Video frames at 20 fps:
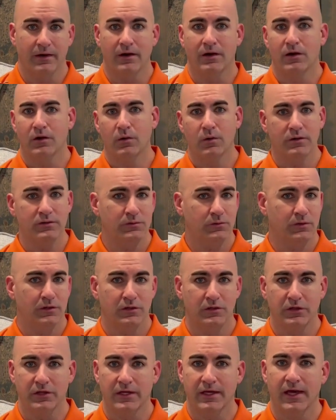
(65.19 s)
I always want to
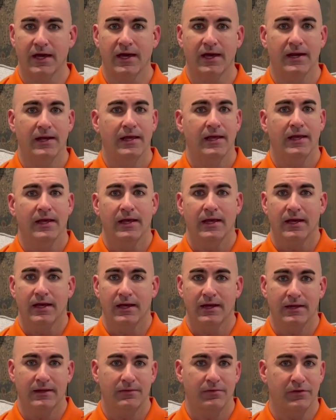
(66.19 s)
look at,
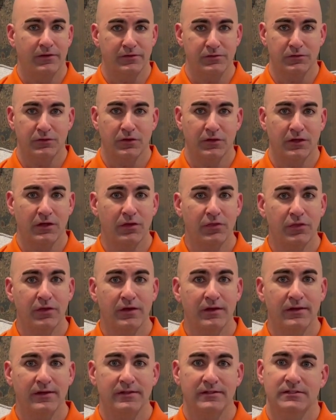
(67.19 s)
hey, these are the good
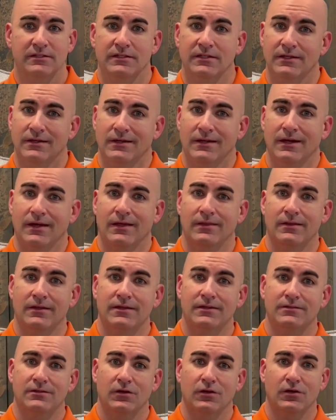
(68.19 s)
things and
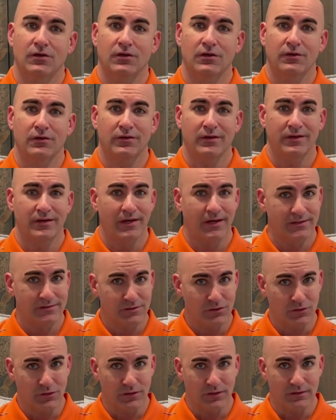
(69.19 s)
these are the not
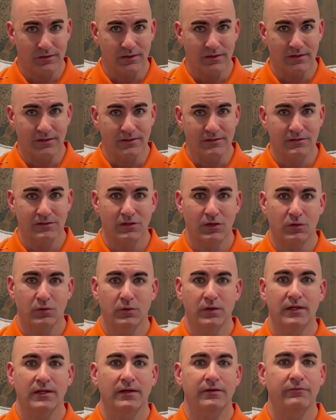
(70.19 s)
so good things, so
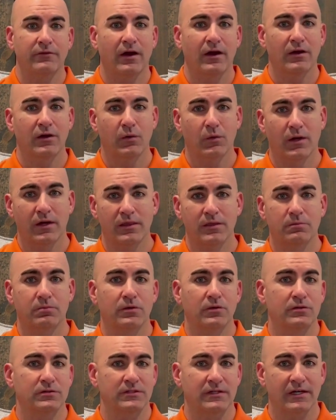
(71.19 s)
we can evaluate the
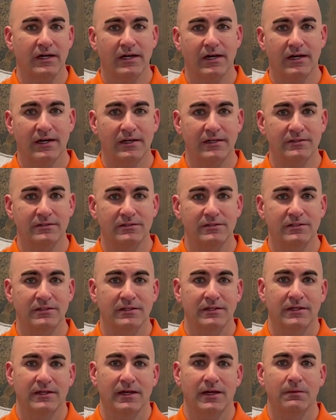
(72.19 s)
pros and cons
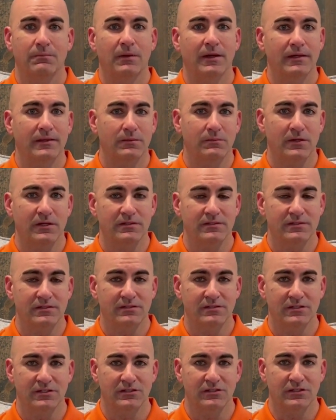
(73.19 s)
and make the best
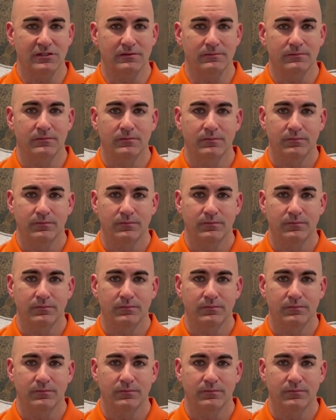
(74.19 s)
decision.